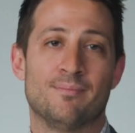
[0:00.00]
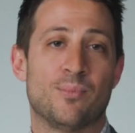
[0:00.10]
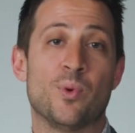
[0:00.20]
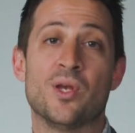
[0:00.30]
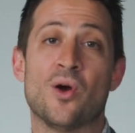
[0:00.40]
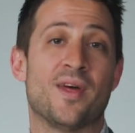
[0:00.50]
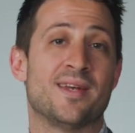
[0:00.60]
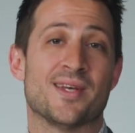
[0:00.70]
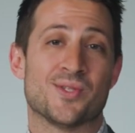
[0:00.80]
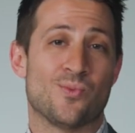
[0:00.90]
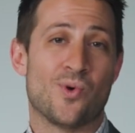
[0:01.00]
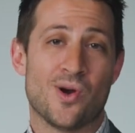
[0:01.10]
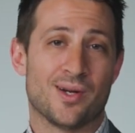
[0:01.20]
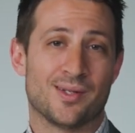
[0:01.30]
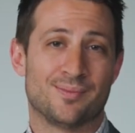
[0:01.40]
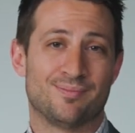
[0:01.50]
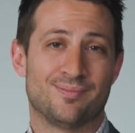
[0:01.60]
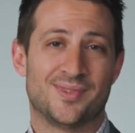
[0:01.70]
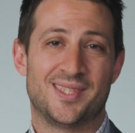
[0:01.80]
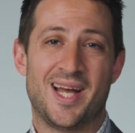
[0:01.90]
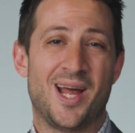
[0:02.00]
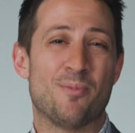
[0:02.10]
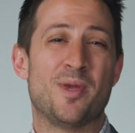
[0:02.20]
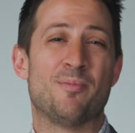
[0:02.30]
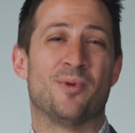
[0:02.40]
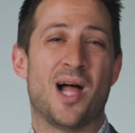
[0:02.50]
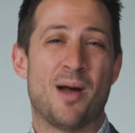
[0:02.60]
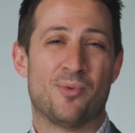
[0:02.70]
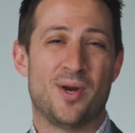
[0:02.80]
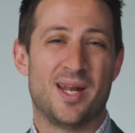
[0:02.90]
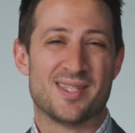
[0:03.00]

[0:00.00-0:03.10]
But we know that doesn't work. It's not how people operate.